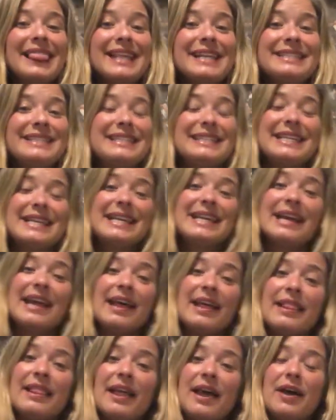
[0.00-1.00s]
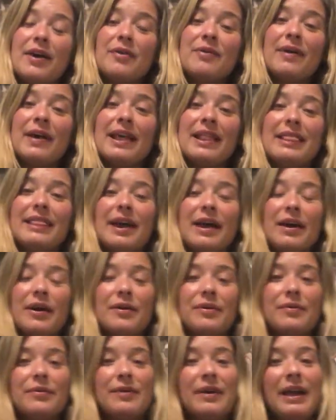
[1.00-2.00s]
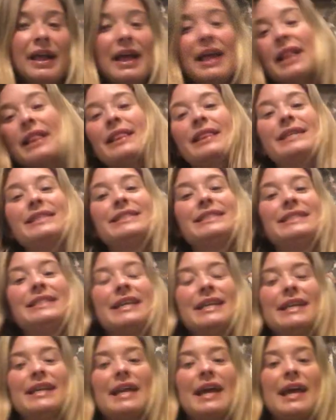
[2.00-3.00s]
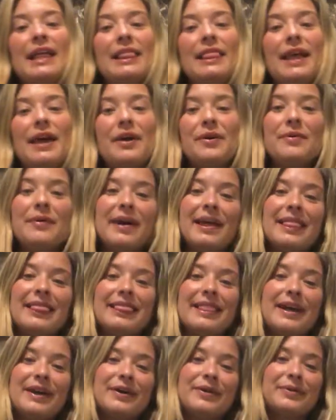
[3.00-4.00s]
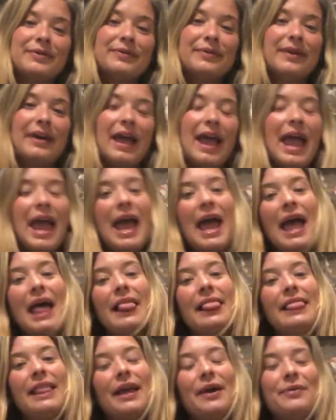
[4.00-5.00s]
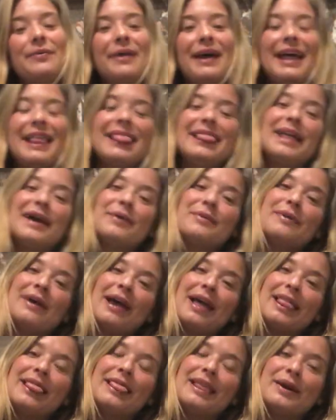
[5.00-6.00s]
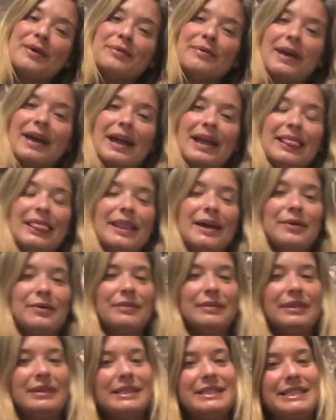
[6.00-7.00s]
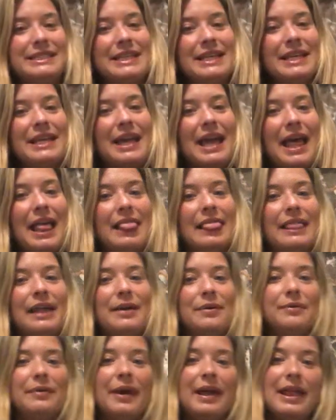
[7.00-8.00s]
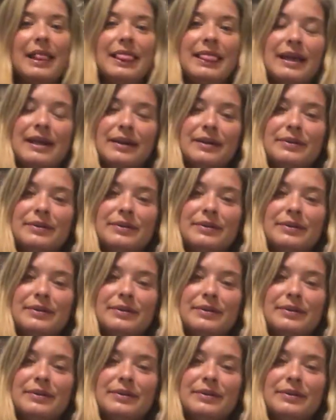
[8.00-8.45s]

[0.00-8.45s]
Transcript: Let's sing hello, hello. Let's sing hello, hello. Hello, hello, hello, hello. Let's sing hello, hello.